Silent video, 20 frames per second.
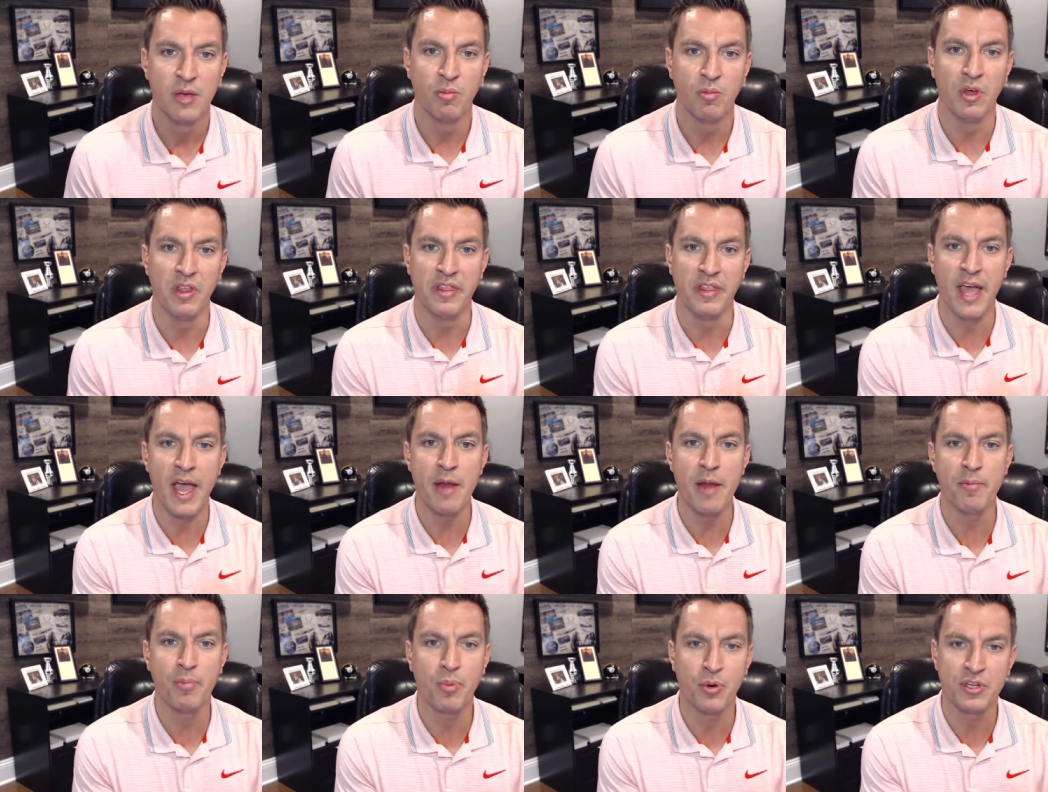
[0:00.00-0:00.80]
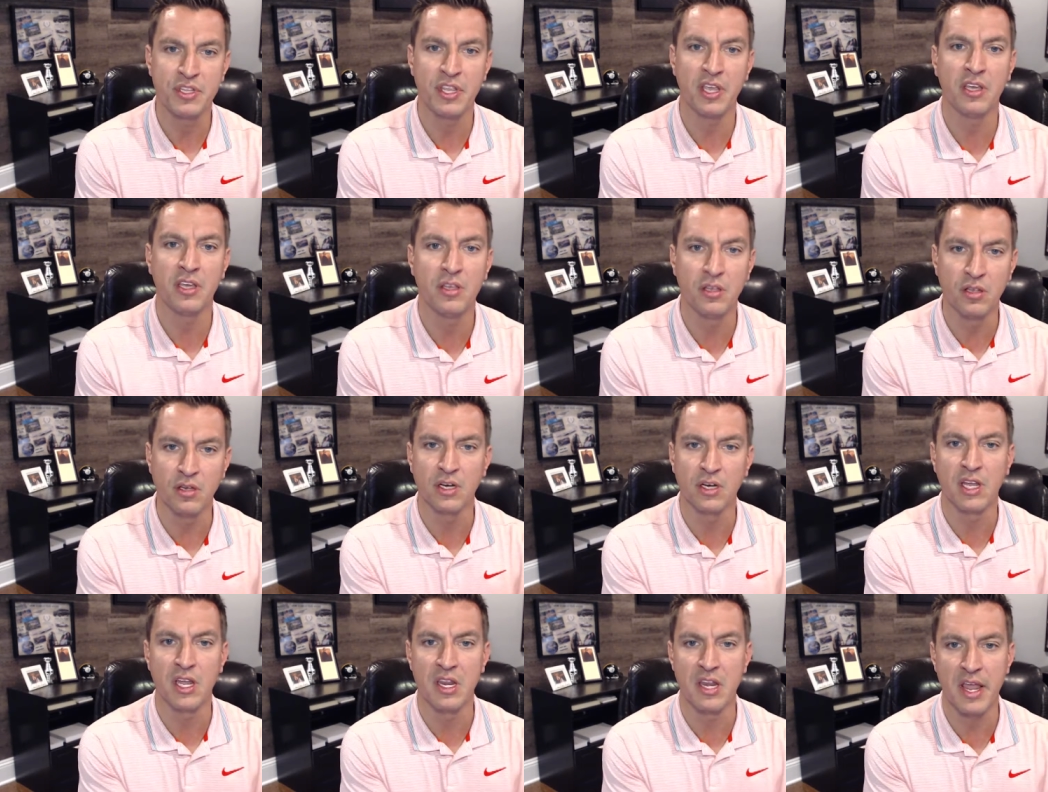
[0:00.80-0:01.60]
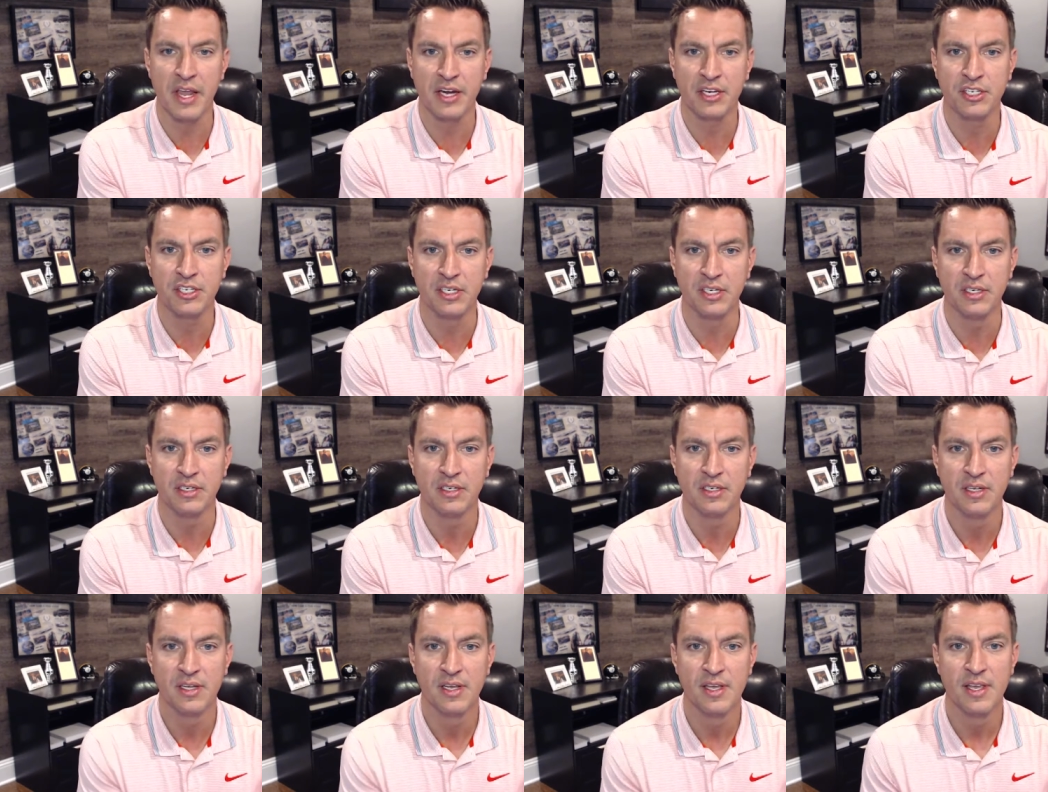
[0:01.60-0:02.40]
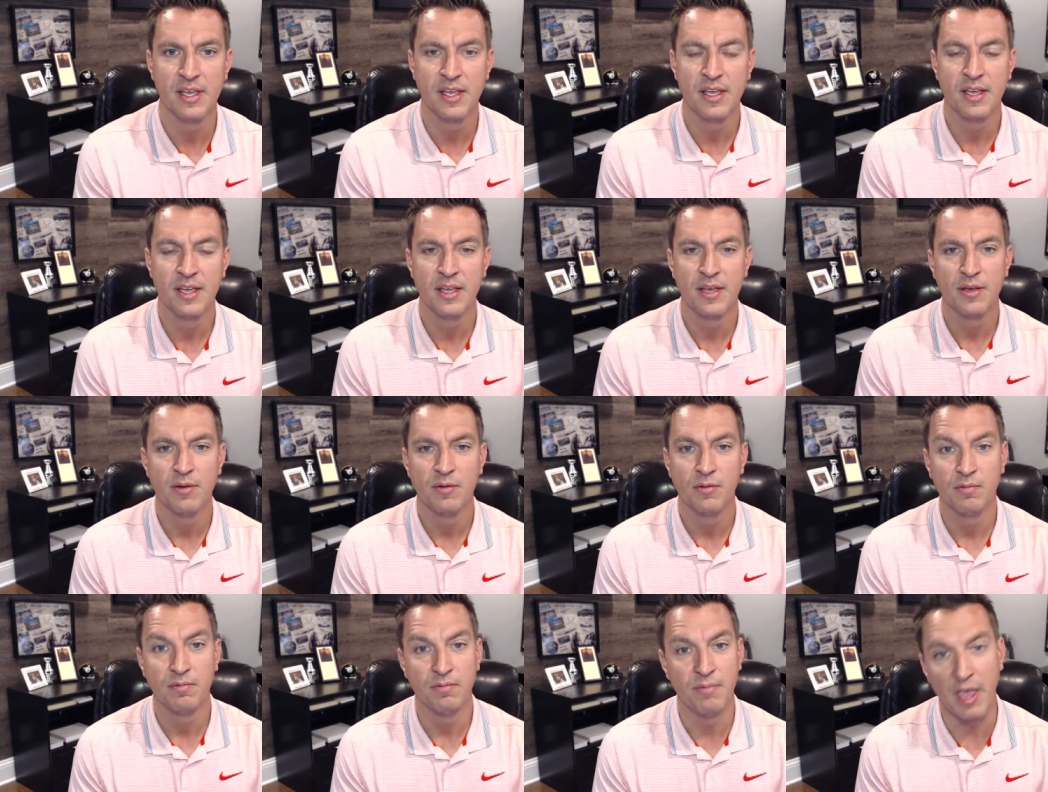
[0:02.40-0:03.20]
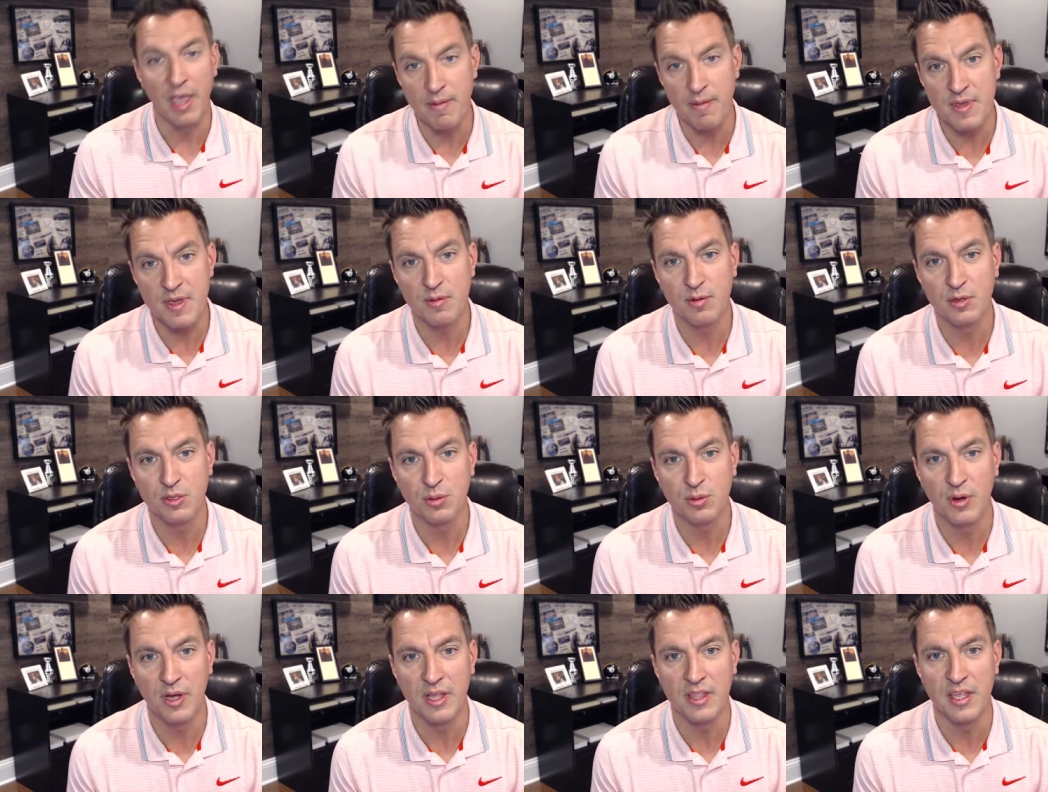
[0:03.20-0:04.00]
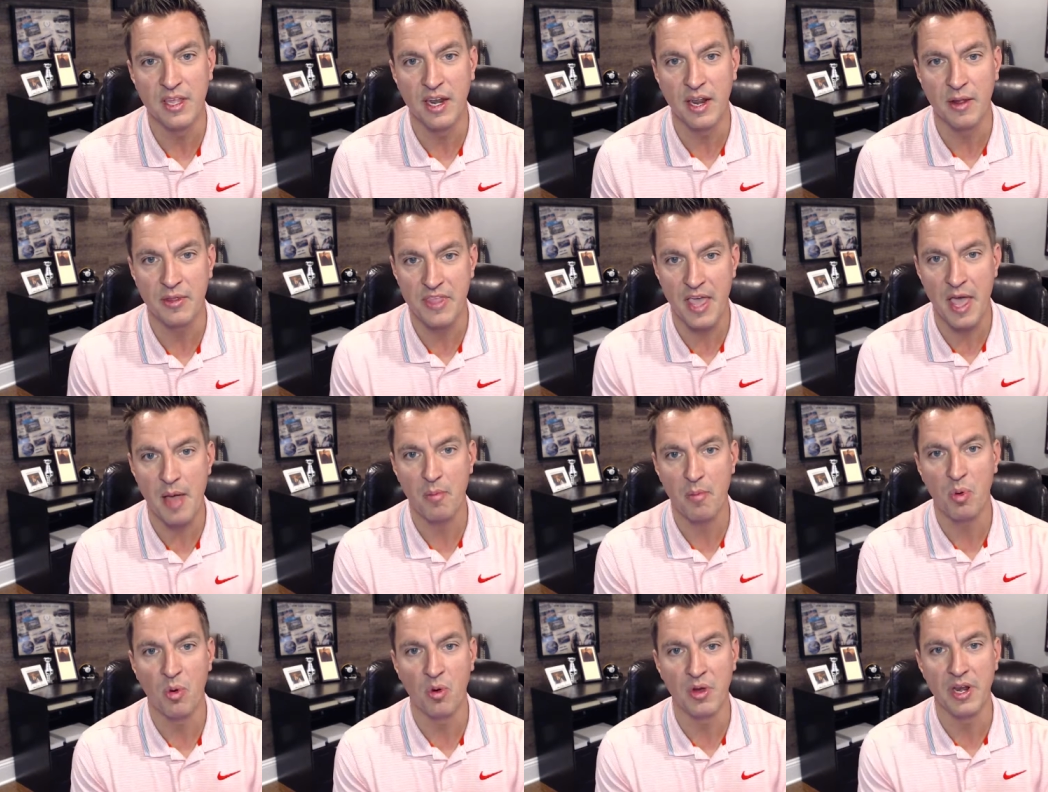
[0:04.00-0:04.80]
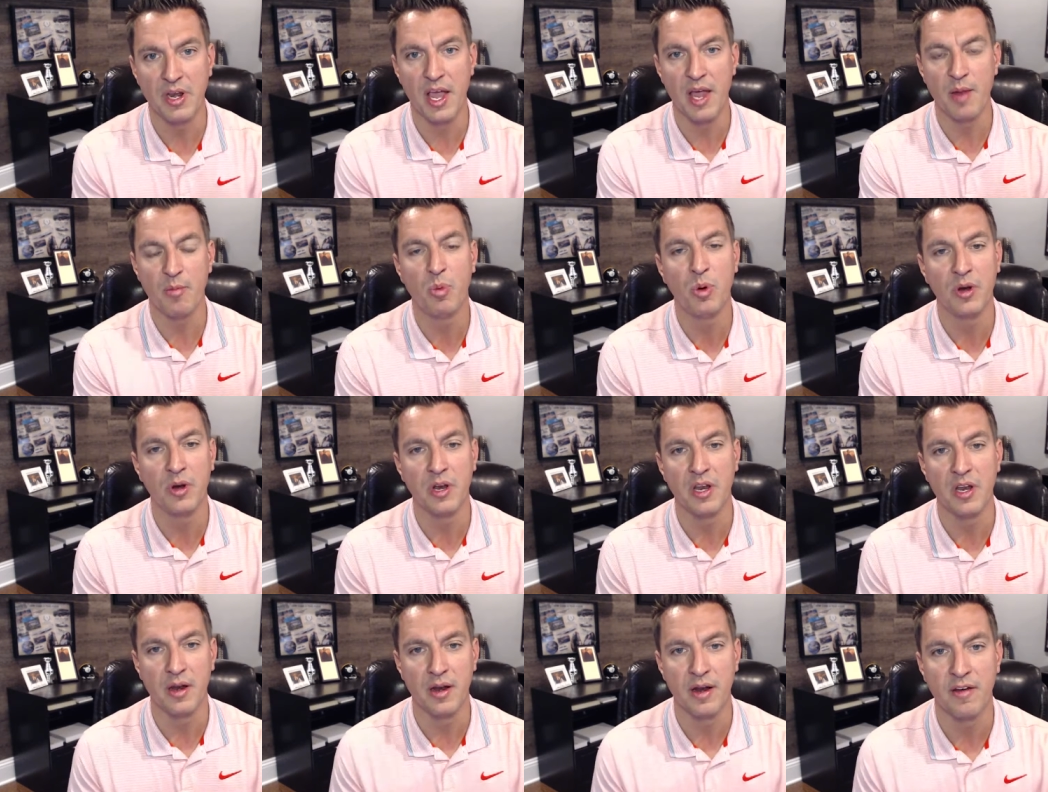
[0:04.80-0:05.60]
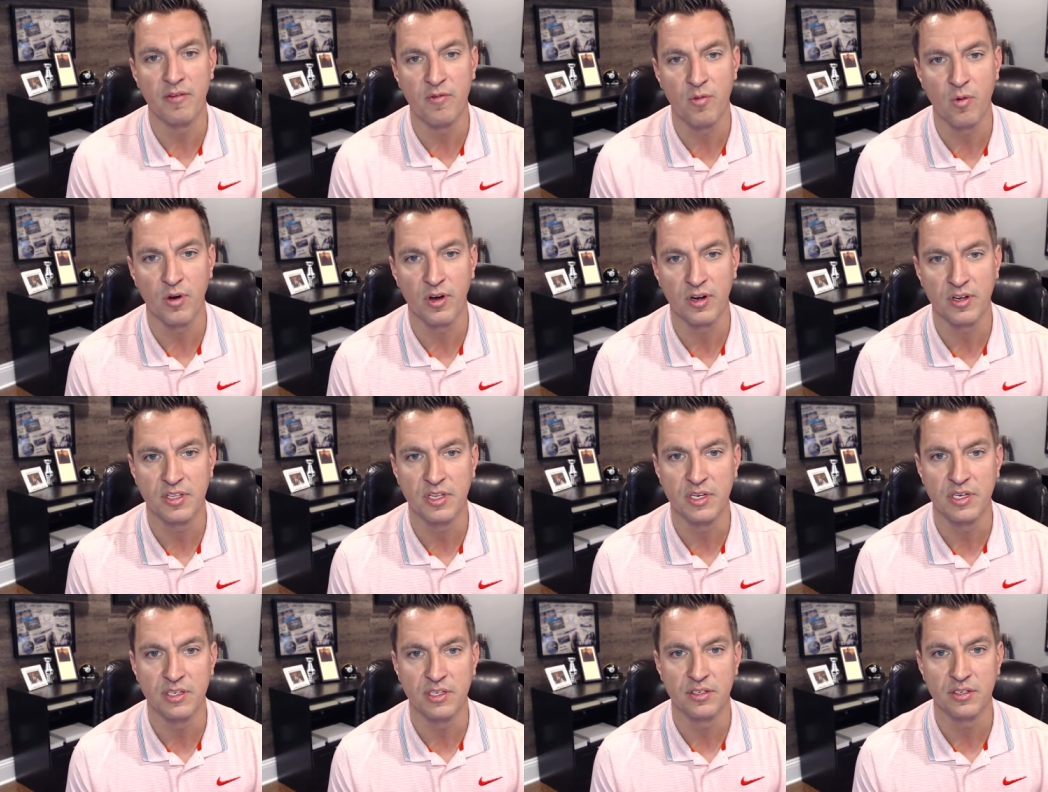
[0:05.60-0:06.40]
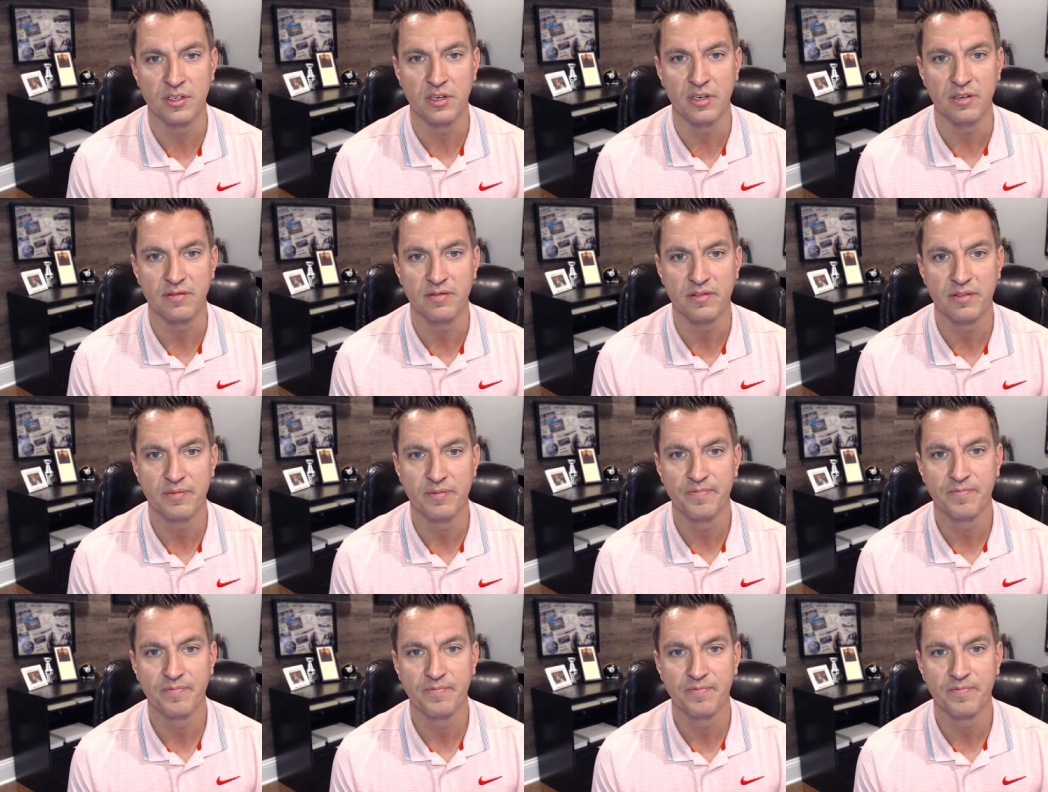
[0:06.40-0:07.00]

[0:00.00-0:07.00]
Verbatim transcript: But that particular connection, maybe it was one that at that point I'd put in enough work to deserve.